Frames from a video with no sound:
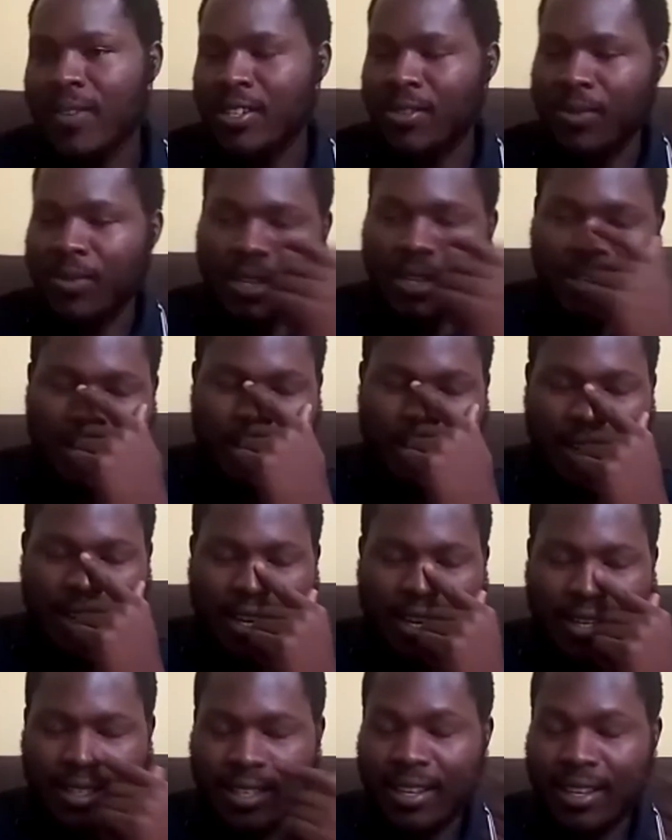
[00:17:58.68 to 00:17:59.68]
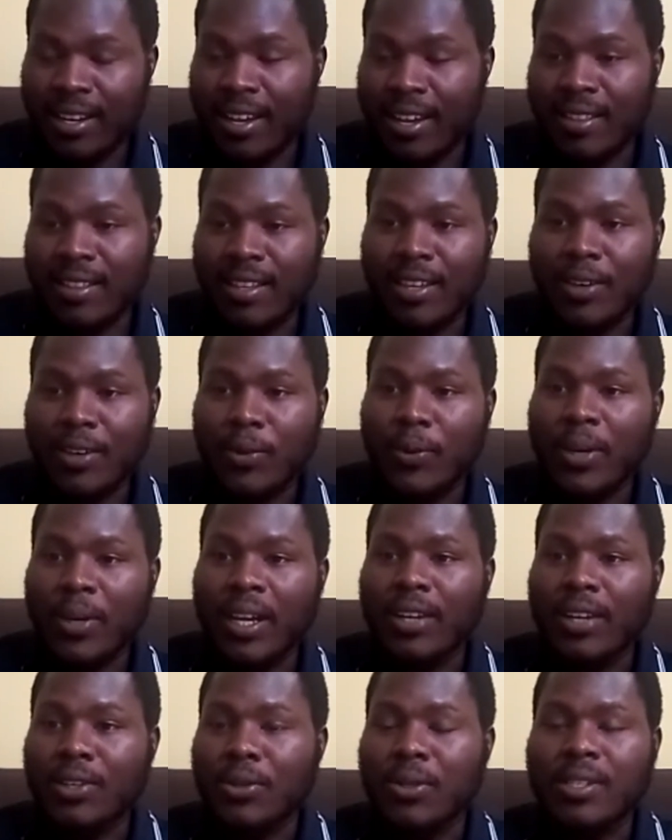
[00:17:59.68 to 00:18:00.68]
2018, I think, where
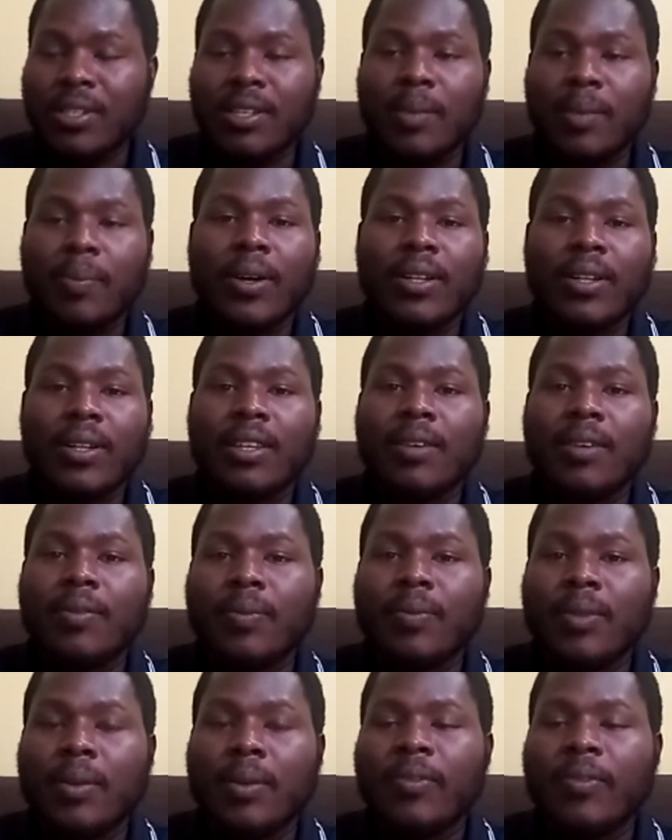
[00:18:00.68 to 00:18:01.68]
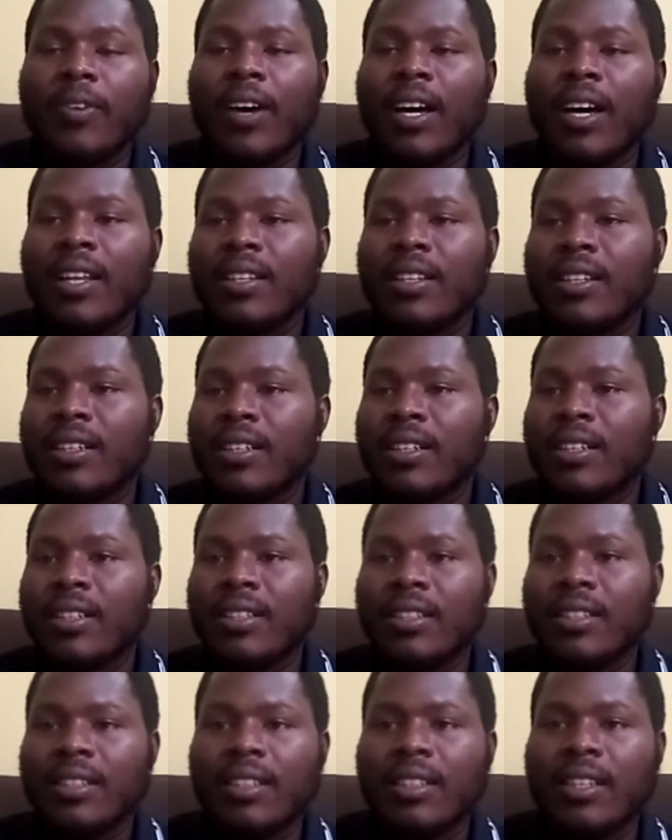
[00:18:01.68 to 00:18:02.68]
it talks about the, the
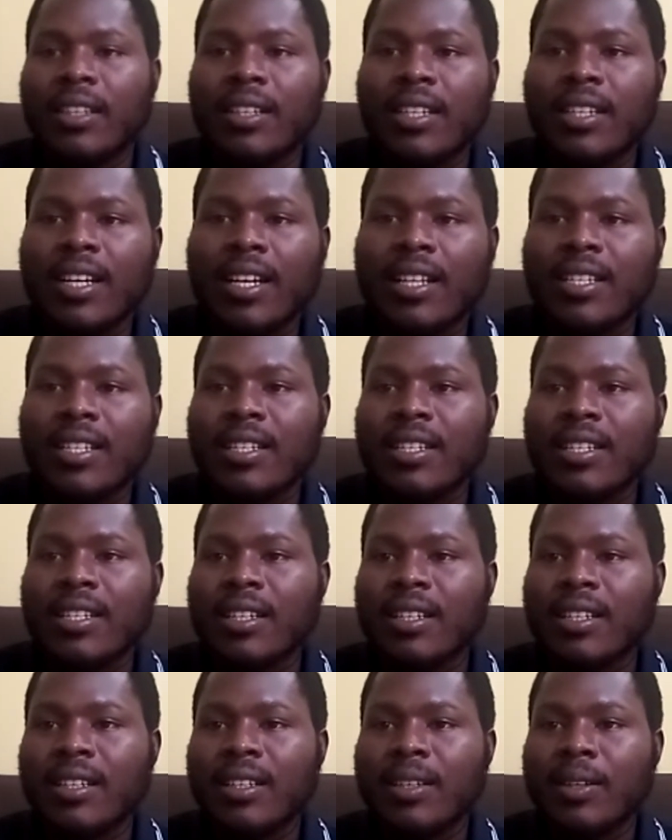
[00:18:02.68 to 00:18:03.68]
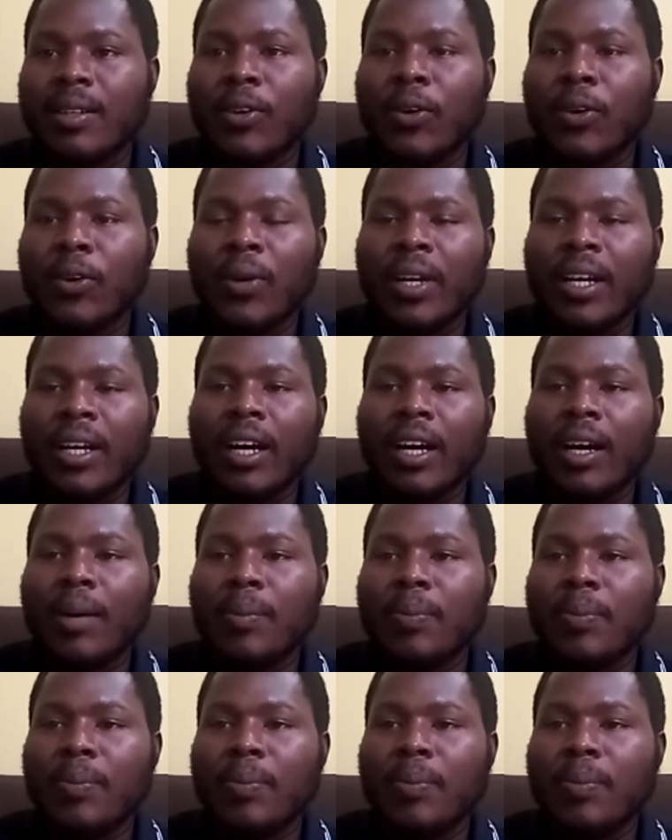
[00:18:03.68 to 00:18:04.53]
father, the daddy growing up,